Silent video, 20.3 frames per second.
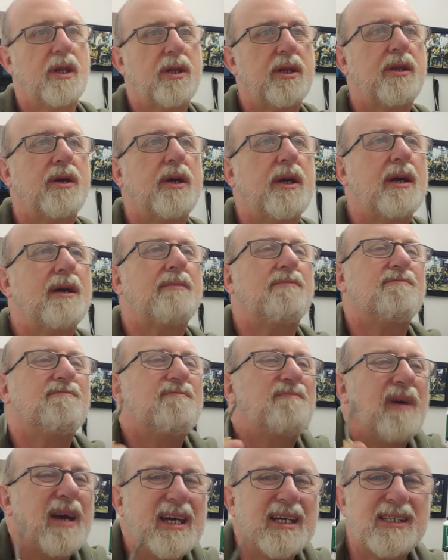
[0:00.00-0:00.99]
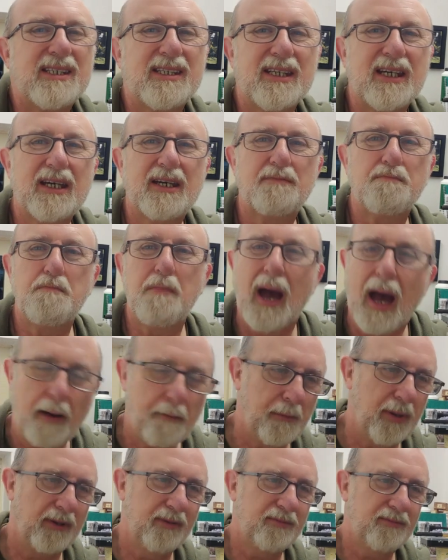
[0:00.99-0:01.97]
the basic
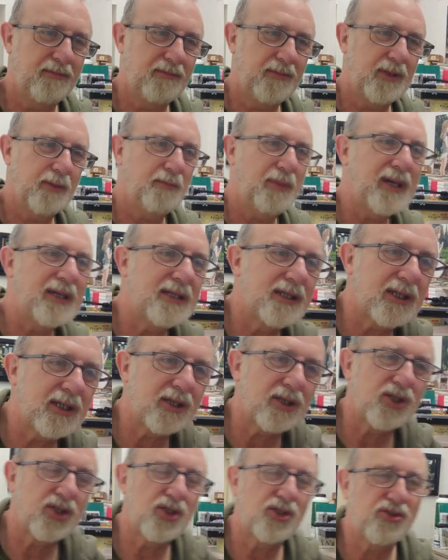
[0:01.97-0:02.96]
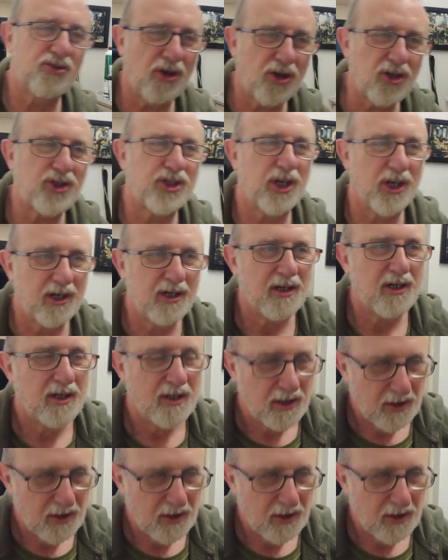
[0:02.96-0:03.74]
map, the basic structure